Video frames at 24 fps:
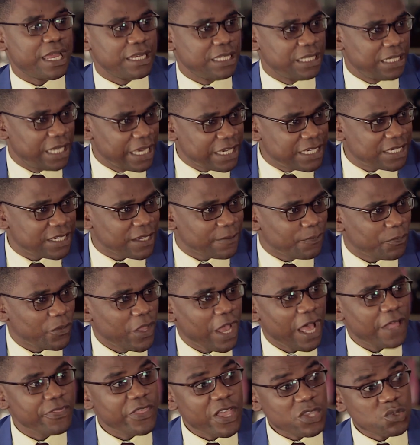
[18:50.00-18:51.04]
an election.
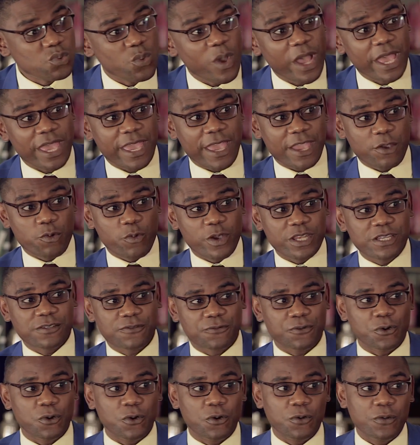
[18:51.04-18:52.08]
And that's why I went
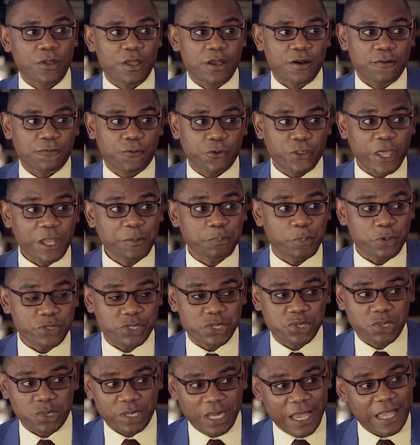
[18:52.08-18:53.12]
for that
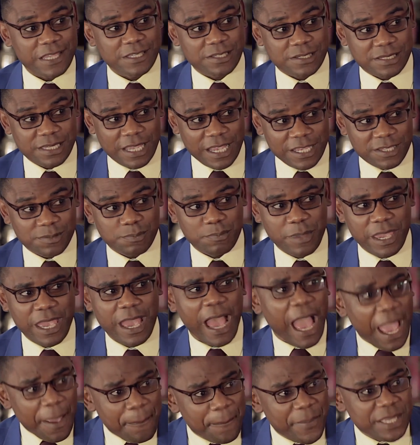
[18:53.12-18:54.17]
position as mayor.
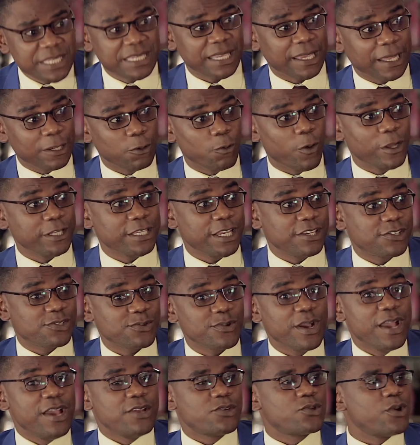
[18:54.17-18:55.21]
I basically wanted
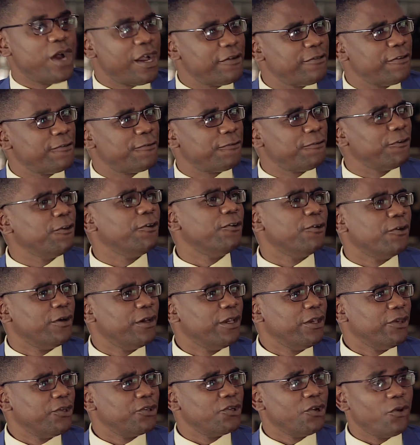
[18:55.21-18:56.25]
to have a feel.
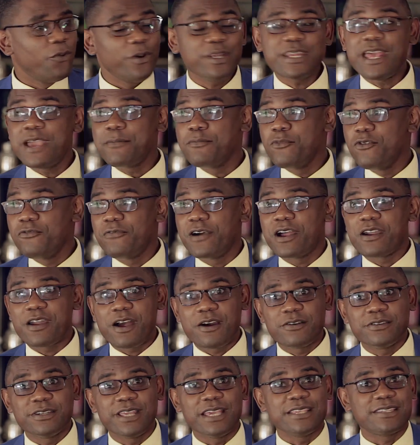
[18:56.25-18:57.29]
You know, when I move
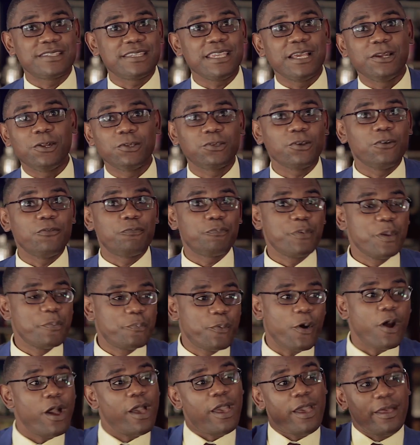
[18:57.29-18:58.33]
around, I see a lot of
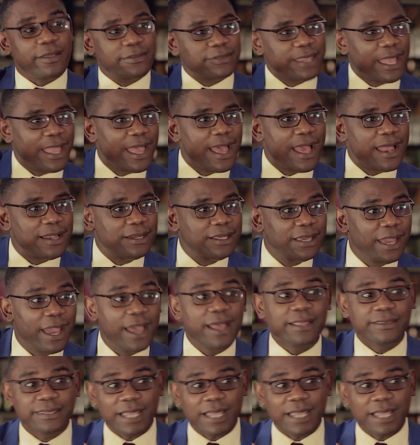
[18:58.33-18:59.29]
people, hey, Tayali, hey,